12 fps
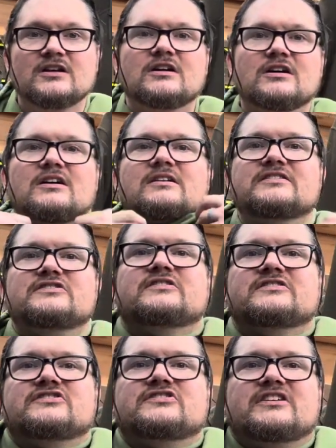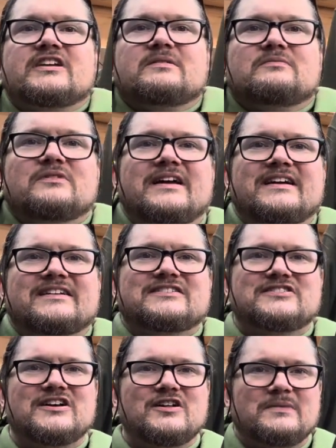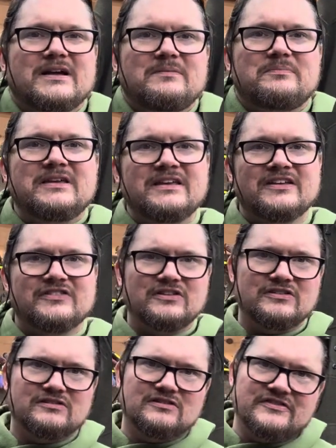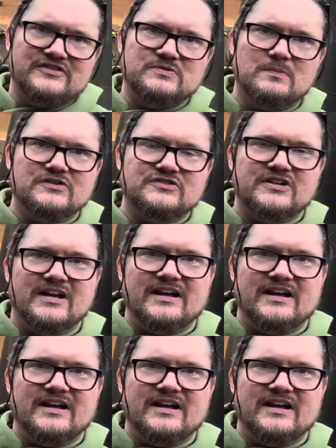As you can see, XL might be on the small side.